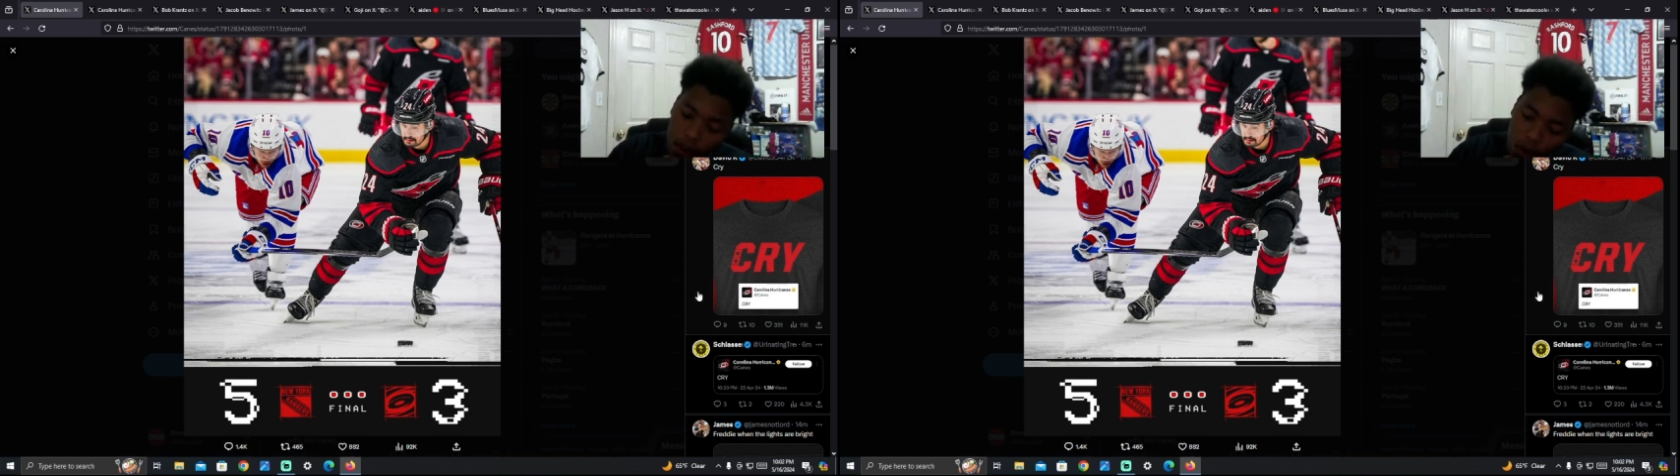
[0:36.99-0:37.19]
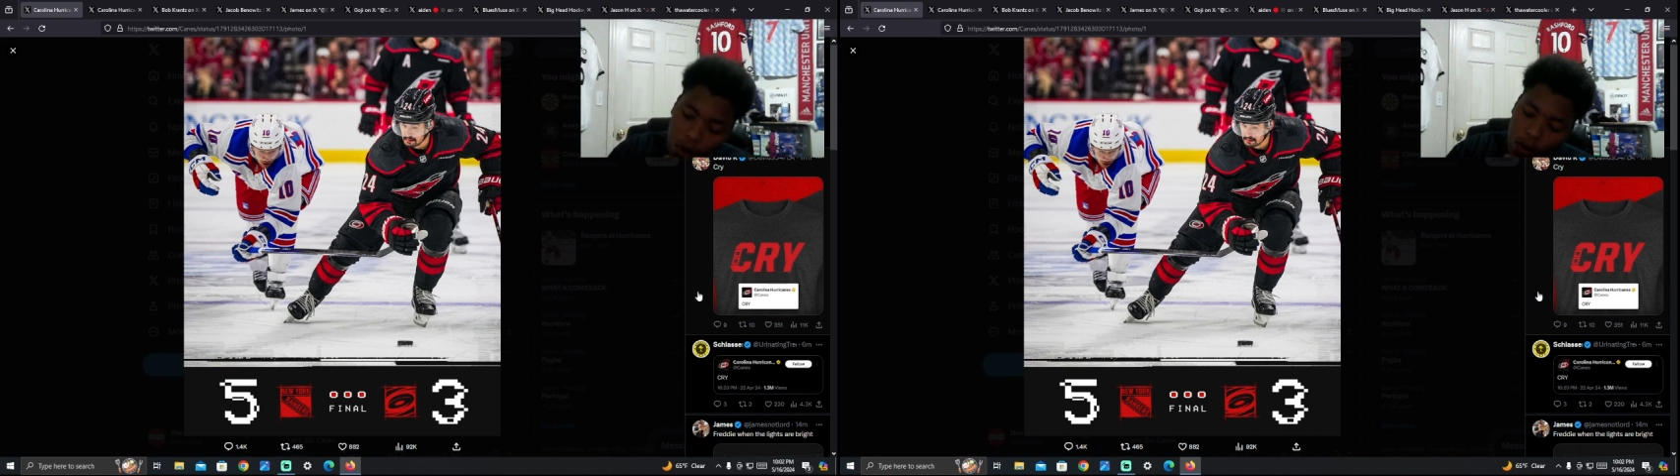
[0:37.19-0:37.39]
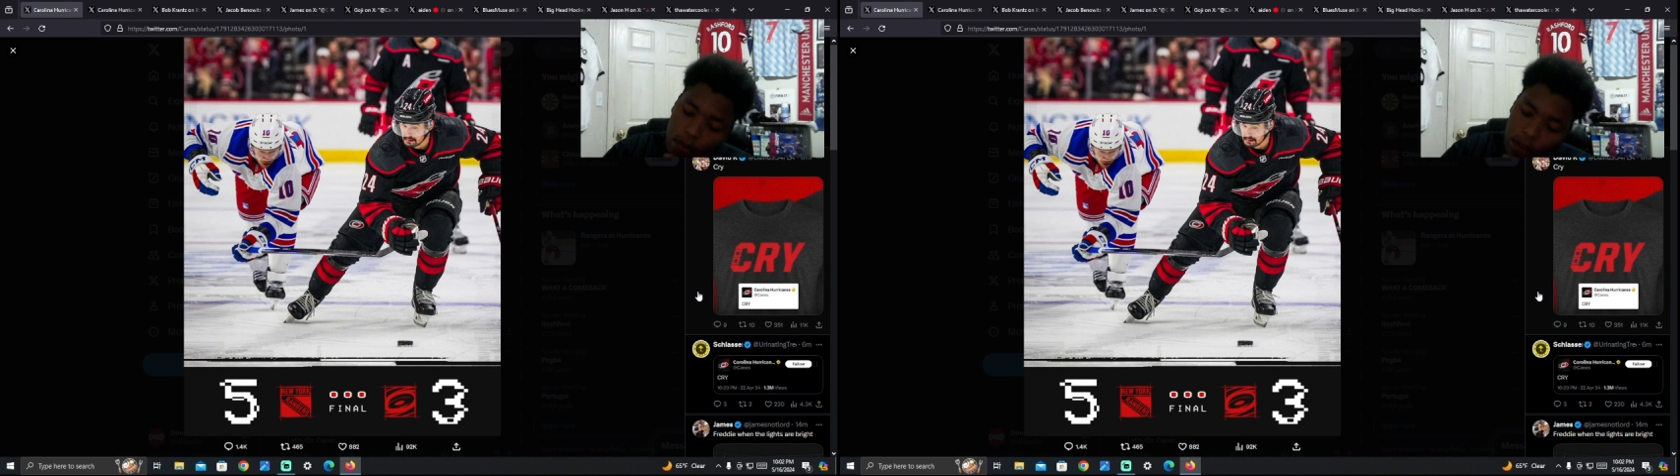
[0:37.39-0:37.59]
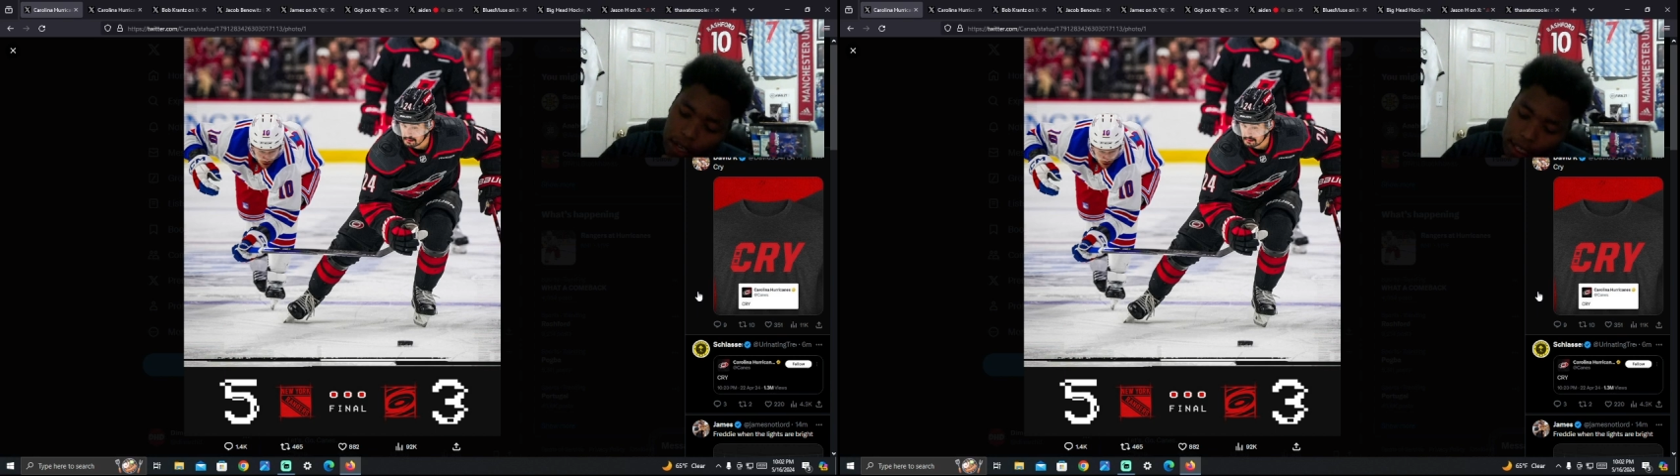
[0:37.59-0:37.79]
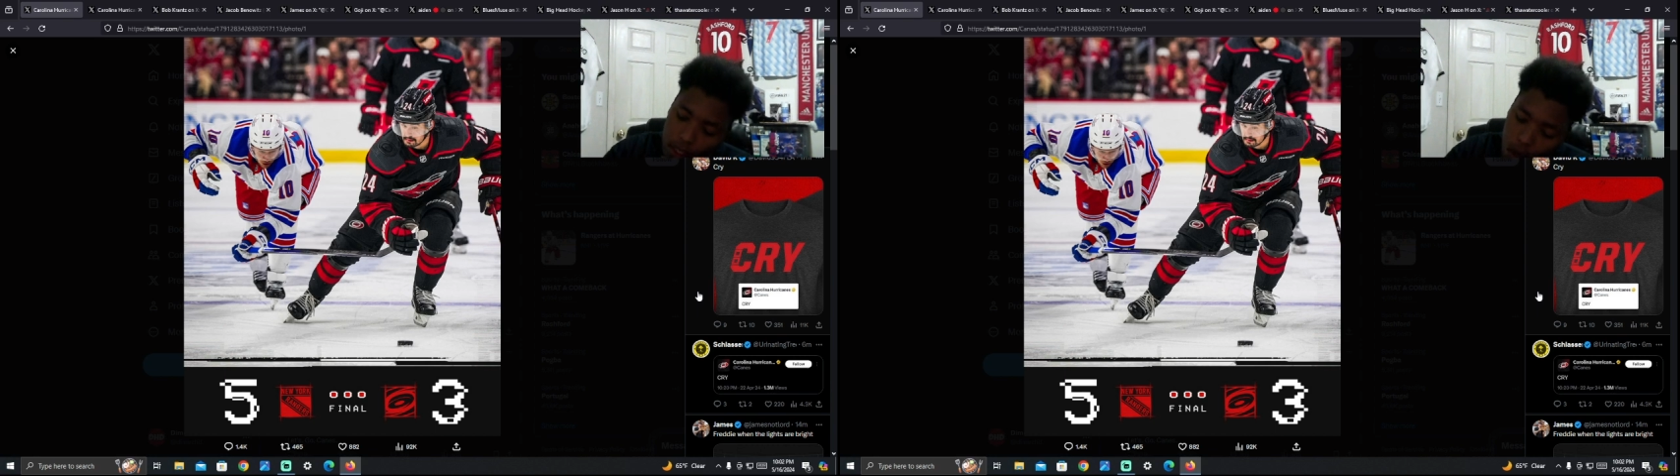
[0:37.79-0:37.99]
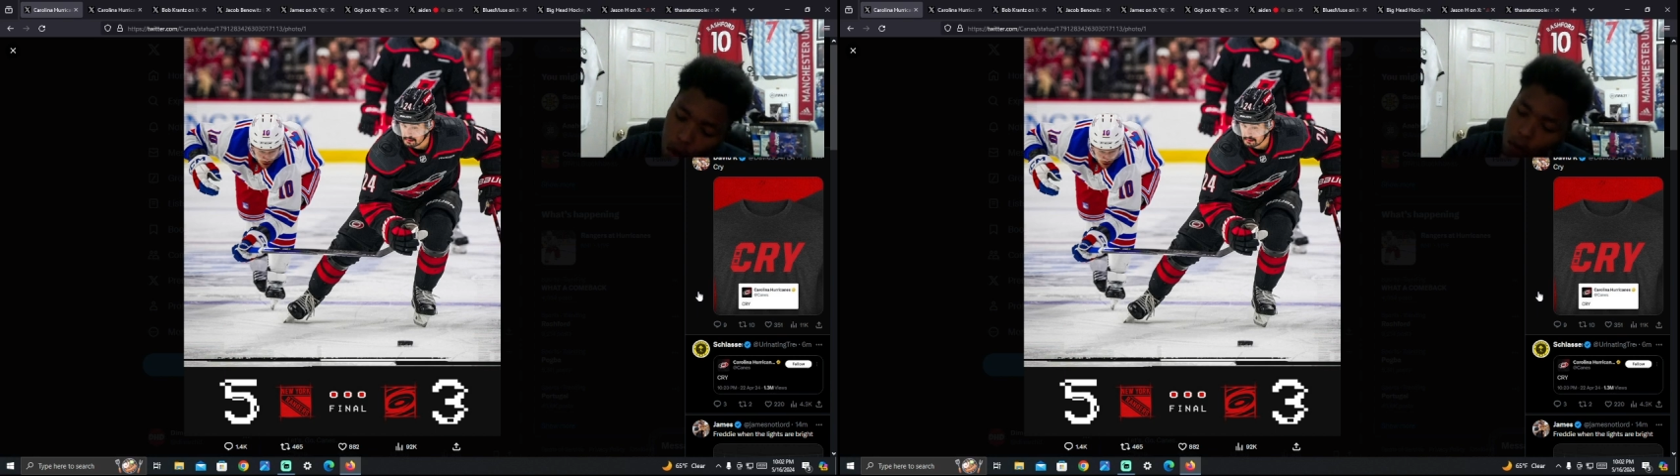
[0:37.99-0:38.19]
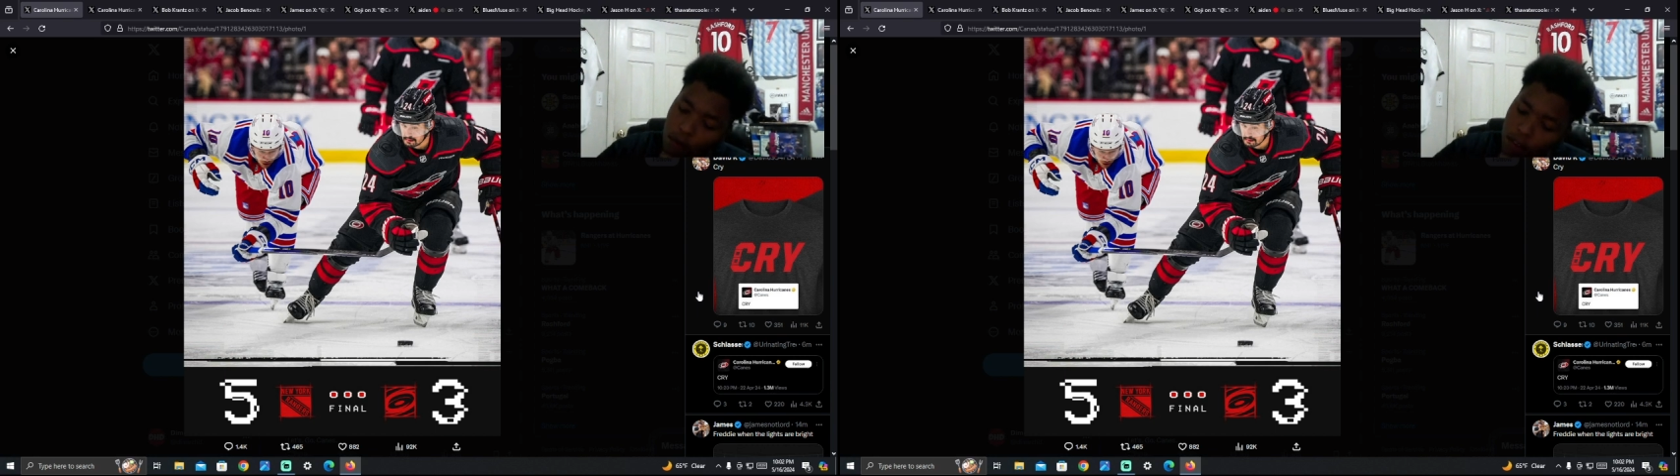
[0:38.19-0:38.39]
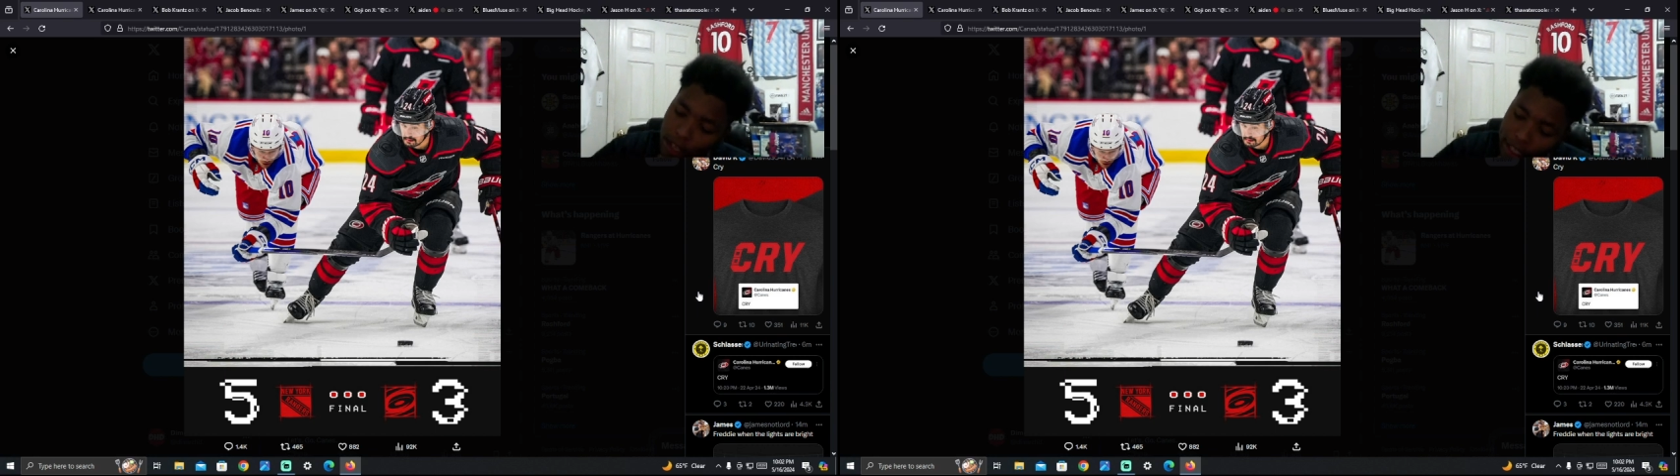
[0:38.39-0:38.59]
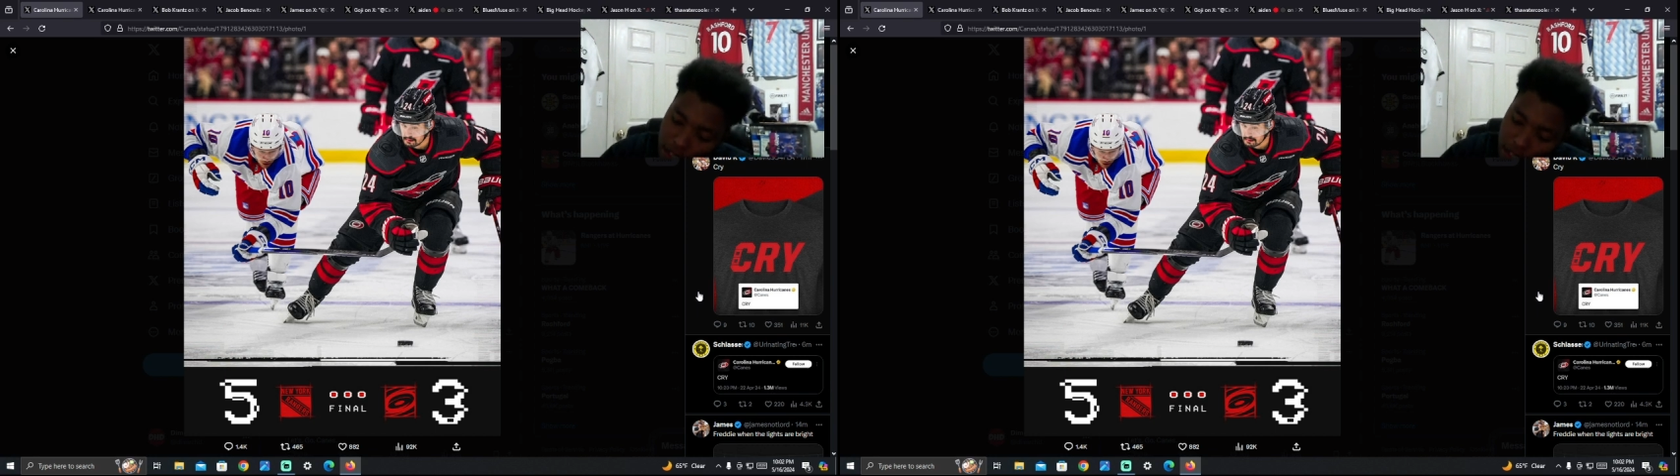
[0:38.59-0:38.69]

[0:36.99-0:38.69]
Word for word: over and over and